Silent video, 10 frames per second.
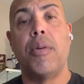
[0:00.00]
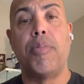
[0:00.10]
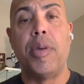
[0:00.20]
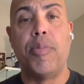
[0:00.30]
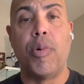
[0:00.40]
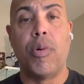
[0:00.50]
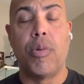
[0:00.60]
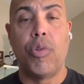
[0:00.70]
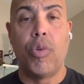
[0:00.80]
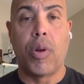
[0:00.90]

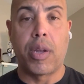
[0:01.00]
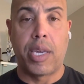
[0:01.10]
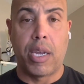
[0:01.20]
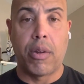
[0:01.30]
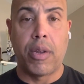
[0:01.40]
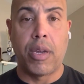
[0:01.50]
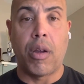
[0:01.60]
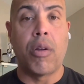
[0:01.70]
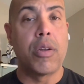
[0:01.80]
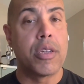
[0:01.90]
people who are carrying
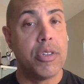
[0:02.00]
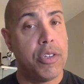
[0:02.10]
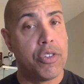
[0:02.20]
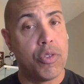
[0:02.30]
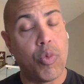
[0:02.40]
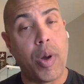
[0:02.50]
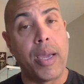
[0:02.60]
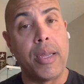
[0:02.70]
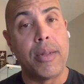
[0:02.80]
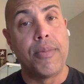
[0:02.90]
are in condition
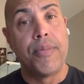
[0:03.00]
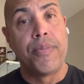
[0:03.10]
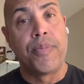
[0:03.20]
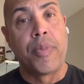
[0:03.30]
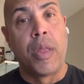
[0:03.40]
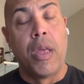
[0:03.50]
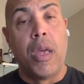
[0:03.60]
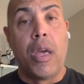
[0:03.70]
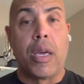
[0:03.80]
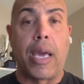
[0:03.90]
white.
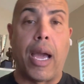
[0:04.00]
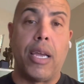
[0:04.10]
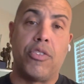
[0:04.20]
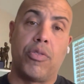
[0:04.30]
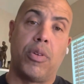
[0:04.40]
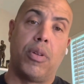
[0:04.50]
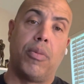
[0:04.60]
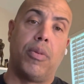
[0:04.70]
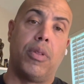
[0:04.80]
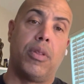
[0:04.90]
Guys,
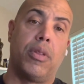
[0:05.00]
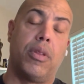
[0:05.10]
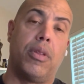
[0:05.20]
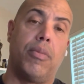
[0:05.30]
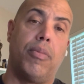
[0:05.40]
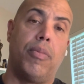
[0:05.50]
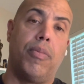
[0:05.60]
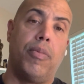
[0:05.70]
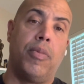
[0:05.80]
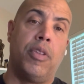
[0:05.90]

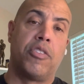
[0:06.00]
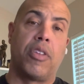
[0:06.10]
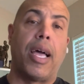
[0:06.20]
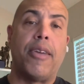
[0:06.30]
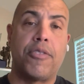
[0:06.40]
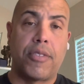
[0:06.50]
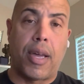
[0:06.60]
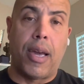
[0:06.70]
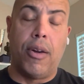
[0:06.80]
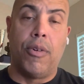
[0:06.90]
this
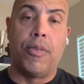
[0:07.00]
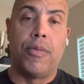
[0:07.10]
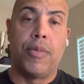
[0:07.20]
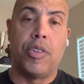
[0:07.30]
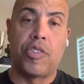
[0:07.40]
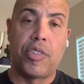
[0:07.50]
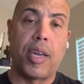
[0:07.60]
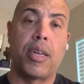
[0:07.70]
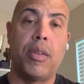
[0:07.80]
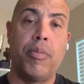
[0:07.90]
lifestyle, this
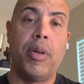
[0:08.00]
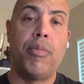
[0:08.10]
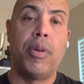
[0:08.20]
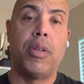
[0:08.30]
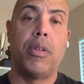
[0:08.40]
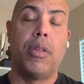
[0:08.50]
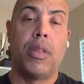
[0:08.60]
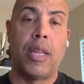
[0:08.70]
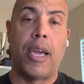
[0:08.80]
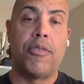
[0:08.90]
Second Amendment
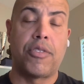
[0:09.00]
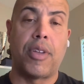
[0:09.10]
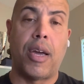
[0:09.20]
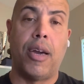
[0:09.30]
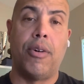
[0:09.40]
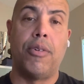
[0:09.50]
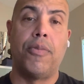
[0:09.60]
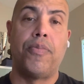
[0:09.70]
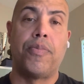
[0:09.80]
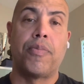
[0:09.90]
lifestyle,
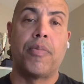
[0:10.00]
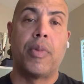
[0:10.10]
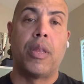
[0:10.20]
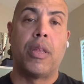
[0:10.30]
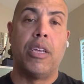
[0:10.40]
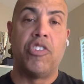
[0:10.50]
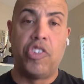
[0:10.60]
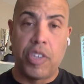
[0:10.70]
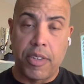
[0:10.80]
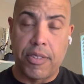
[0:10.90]
is
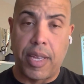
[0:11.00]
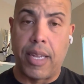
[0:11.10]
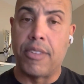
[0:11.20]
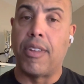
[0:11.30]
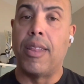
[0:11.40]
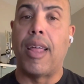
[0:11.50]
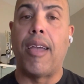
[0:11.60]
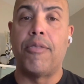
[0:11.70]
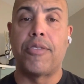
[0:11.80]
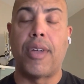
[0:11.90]
just that. It's a
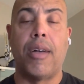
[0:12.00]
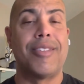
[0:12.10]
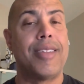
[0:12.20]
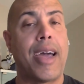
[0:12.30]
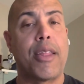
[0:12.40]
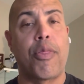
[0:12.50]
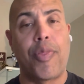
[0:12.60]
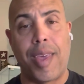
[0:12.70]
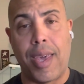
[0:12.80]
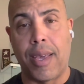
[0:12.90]
lifestyle. It's not a
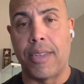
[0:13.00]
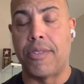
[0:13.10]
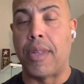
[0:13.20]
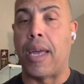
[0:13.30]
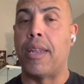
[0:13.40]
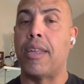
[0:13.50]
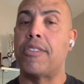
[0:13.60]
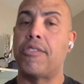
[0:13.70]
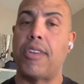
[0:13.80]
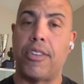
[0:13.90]
thing. It's not an
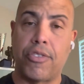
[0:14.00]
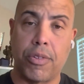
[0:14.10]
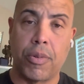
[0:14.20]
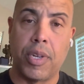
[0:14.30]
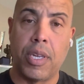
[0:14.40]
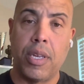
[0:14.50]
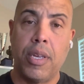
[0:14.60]
accessory.